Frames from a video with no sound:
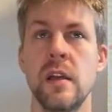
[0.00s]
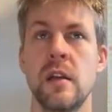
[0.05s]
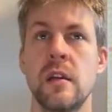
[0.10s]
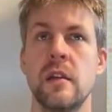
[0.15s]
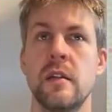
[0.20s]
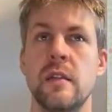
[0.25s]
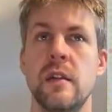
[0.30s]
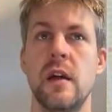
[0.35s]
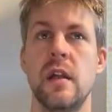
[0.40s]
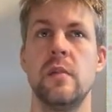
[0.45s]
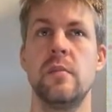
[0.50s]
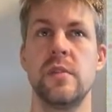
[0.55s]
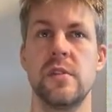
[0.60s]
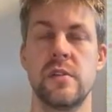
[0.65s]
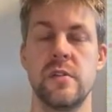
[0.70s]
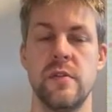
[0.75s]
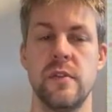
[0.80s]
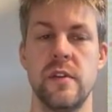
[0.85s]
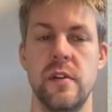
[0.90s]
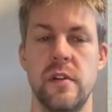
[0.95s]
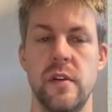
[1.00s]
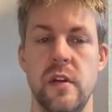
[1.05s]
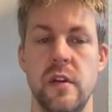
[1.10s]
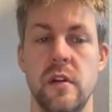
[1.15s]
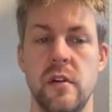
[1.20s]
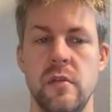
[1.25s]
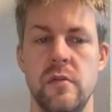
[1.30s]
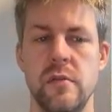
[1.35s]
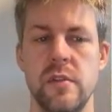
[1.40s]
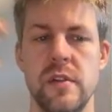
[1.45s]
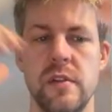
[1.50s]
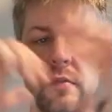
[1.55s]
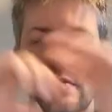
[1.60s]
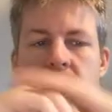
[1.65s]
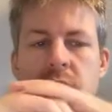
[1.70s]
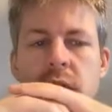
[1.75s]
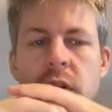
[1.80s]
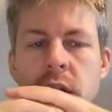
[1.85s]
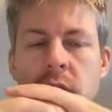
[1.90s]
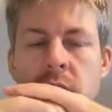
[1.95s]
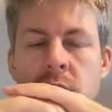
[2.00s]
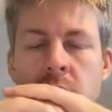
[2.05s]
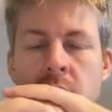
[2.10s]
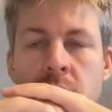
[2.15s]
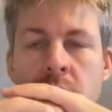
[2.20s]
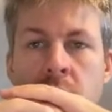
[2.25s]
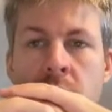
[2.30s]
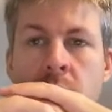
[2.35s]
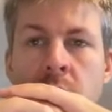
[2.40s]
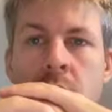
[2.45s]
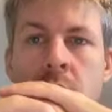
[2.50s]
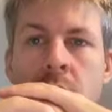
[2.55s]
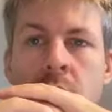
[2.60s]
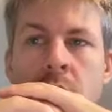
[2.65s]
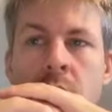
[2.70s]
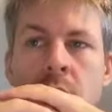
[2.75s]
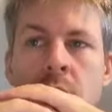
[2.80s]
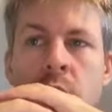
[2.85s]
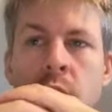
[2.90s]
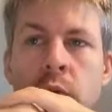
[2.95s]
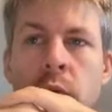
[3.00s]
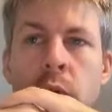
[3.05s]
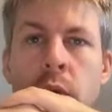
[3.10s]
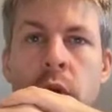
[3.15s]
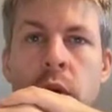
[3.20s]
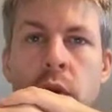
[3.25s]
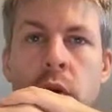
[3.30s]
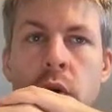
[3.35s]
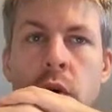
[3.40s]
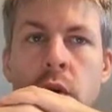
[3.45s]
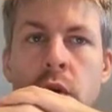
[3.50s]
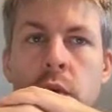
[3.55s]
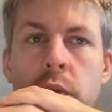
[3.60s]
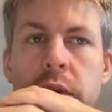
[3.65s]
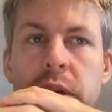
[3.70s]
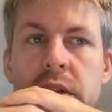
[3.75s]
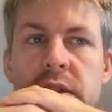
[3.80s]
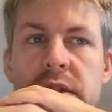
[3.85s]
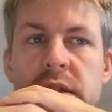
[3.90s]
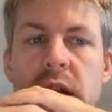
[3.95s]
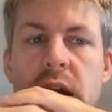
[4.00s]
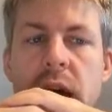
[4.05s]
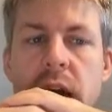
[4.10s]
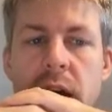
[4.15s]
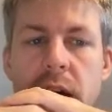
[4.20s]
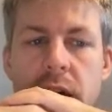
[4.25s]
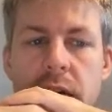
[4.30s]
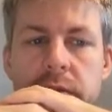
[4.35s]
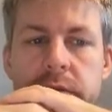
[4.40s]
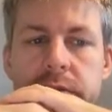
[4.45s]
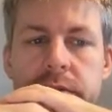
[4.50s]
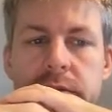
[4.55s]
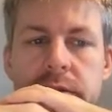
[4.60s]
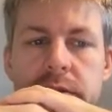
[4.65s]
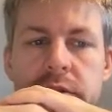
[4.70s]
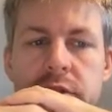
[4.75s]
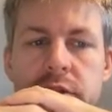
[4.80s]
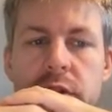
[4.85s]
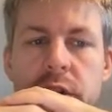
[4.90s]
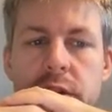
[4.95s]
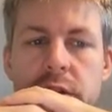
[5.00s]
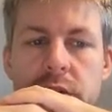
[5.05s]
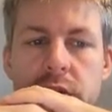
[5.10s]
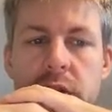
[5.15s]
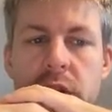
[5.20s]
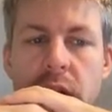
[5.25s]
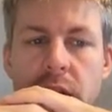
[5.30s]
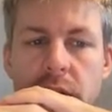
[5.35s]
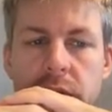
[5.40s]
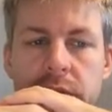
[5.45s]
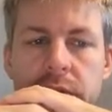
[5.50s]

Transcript: elements of the array inclusive, we will always try to have